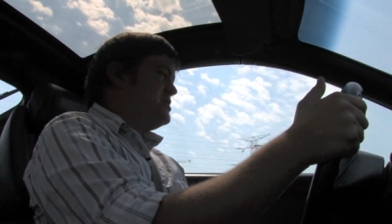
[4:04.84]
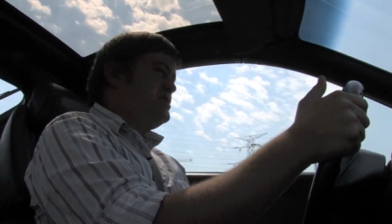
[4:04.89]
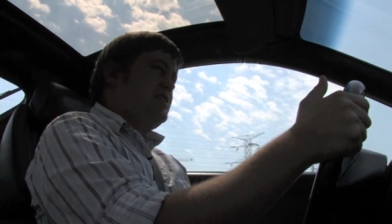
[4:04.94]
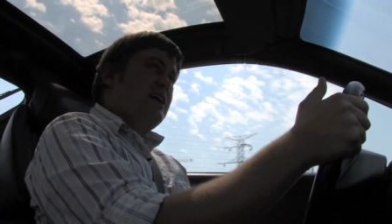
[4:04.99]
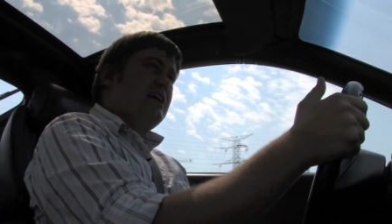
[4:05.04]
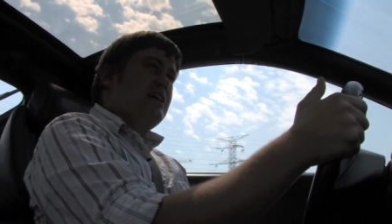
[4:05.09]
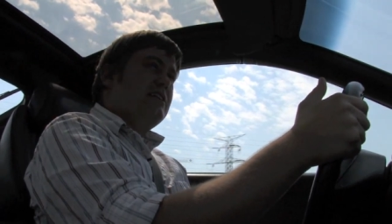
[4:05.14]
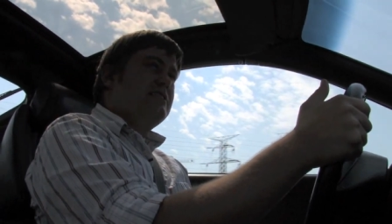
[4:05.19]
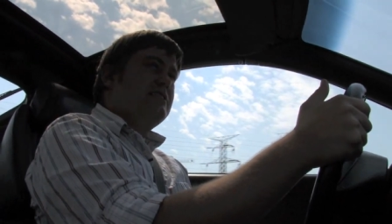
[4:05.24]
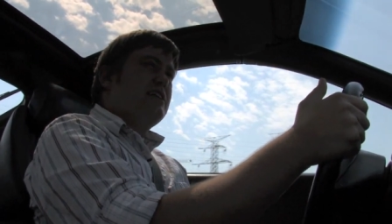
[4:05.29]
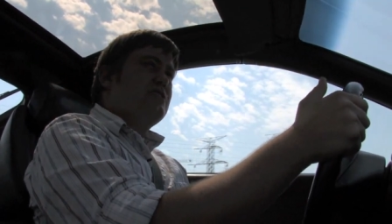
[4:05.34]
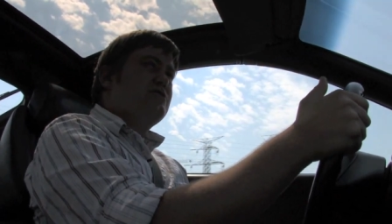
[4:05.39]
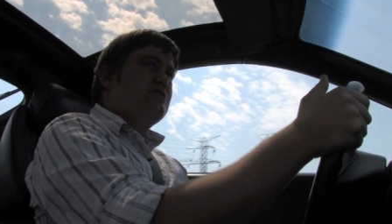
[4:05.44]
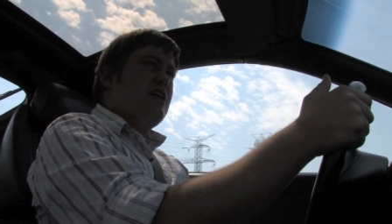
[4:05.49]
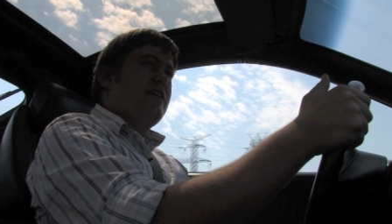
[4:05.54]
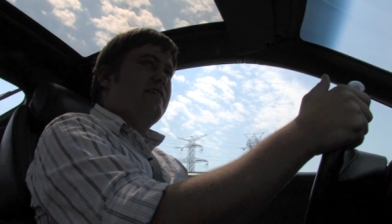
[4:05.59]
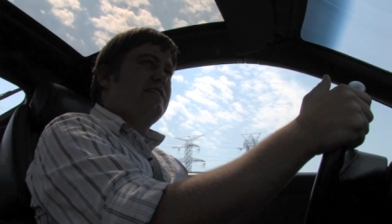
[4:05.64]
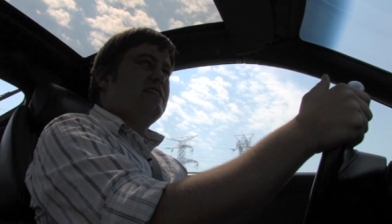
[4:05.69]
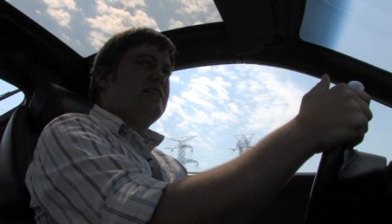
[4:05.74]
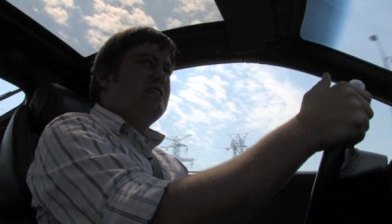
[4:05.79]
taking a test
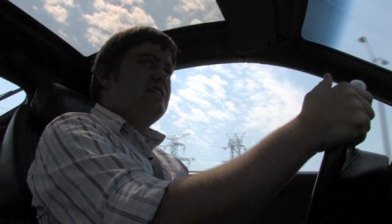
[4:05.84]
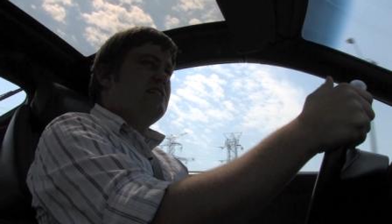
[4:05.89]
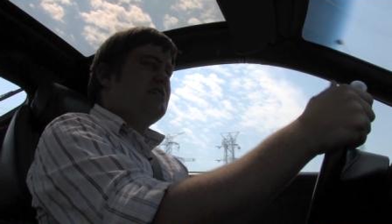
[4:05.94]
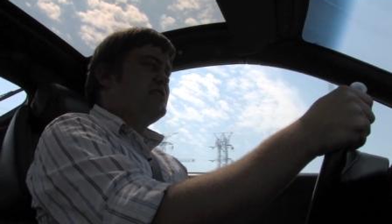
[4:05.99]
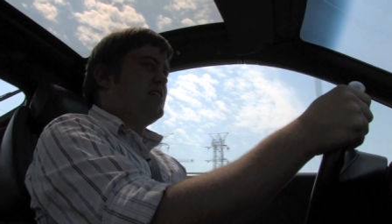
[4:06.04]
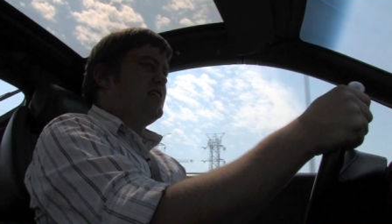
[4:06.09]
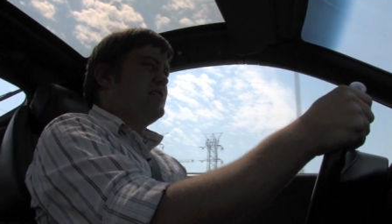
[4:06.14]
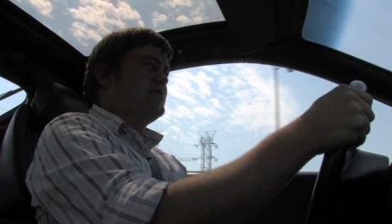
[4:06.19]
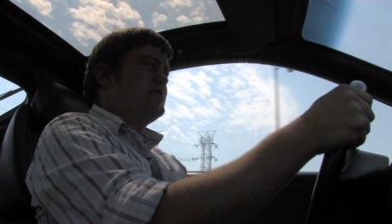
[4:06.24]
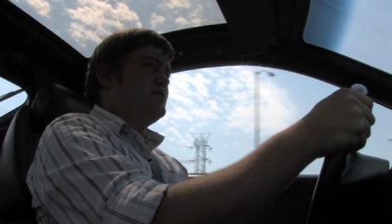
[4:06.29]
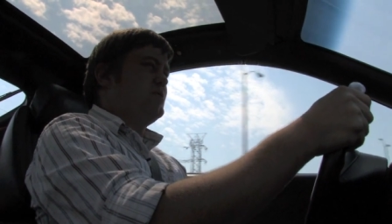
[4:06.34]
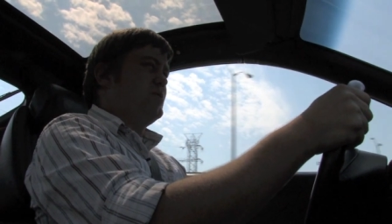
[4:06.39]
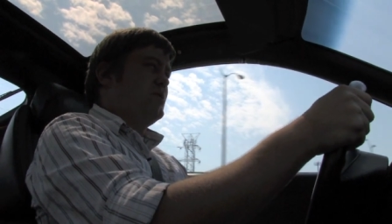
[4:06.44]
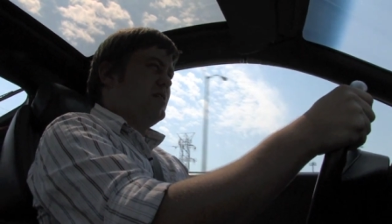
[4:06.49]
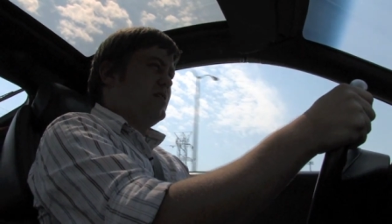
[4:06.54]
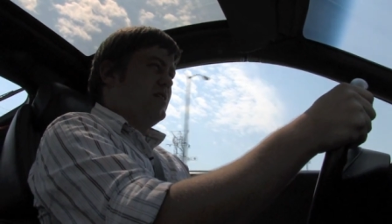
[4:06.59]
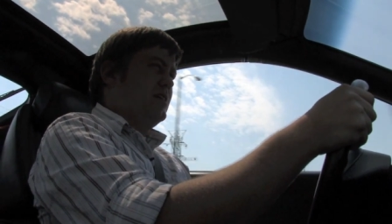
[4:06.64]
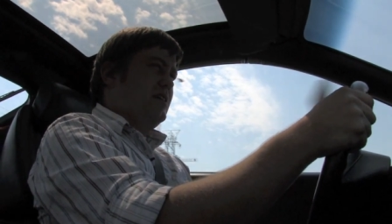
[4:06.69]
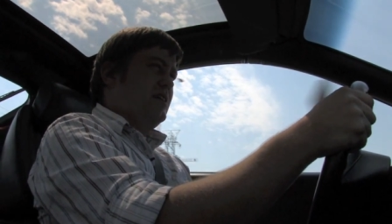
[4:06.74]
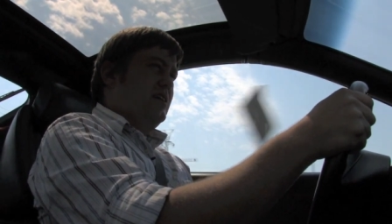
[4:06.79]
drive at the Nissan store
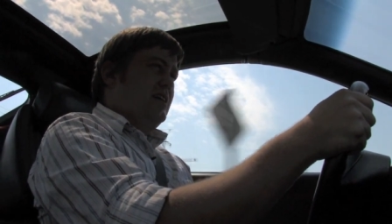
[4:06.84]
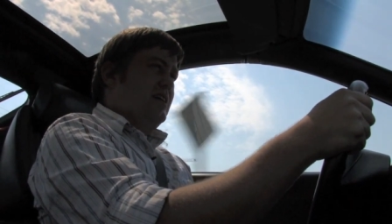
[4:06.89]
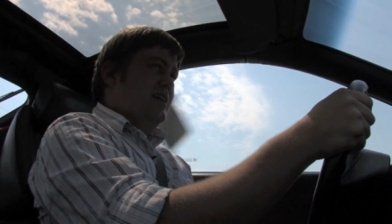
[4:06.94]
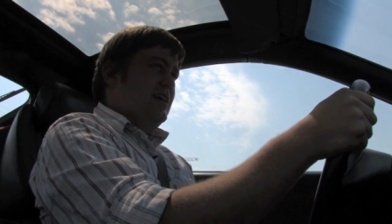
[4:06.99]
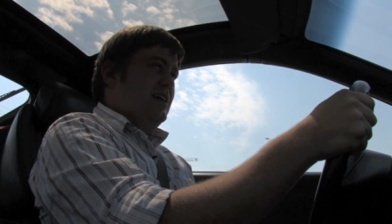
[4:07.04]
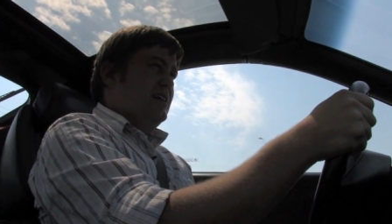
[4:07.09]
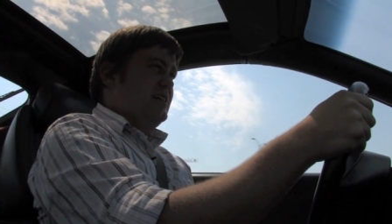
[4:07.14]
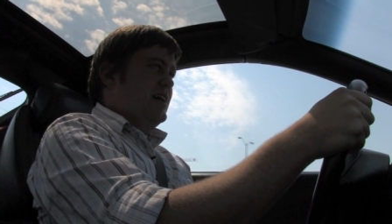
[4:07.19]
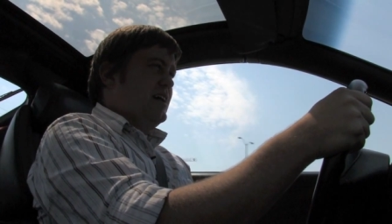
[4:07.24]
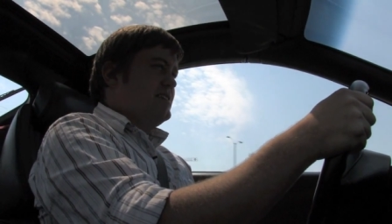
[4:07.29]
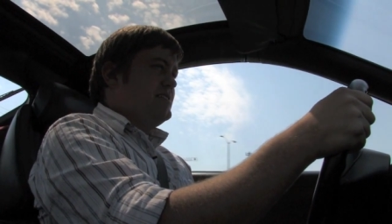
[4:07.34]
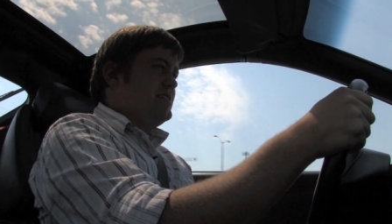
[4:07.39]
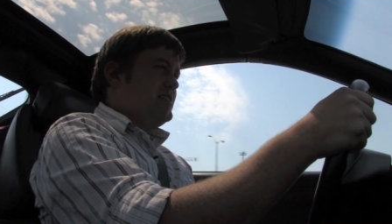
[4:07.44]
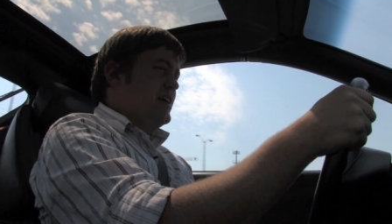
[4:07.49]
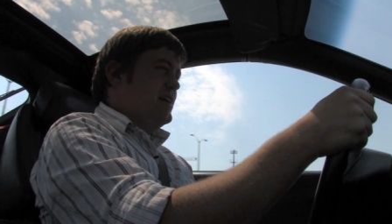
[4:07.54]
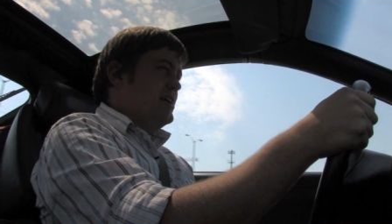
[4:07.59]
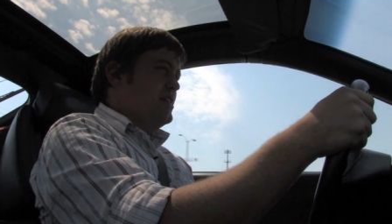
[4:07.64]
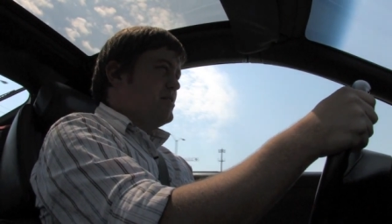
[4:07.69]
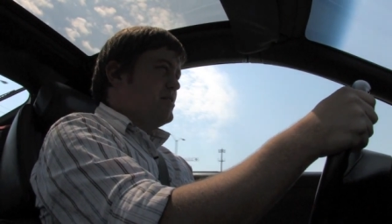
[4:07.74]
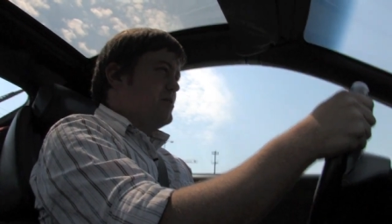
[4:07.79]
in
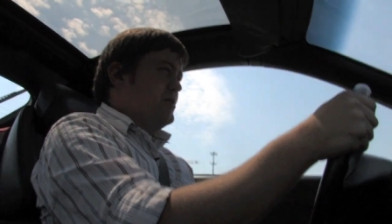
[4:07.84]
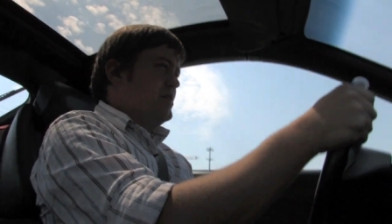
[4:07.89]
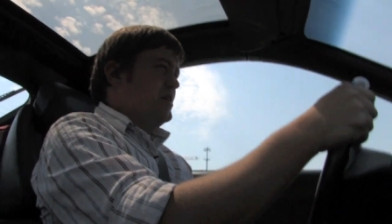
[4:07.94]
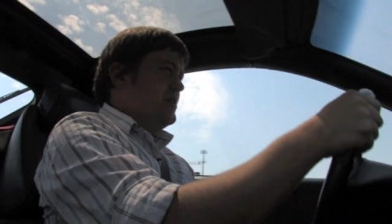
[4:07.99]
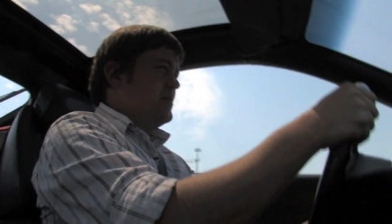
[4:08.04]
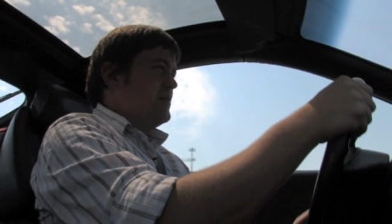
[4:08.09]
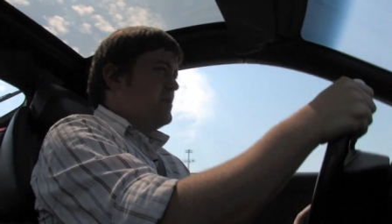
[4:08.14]
1993.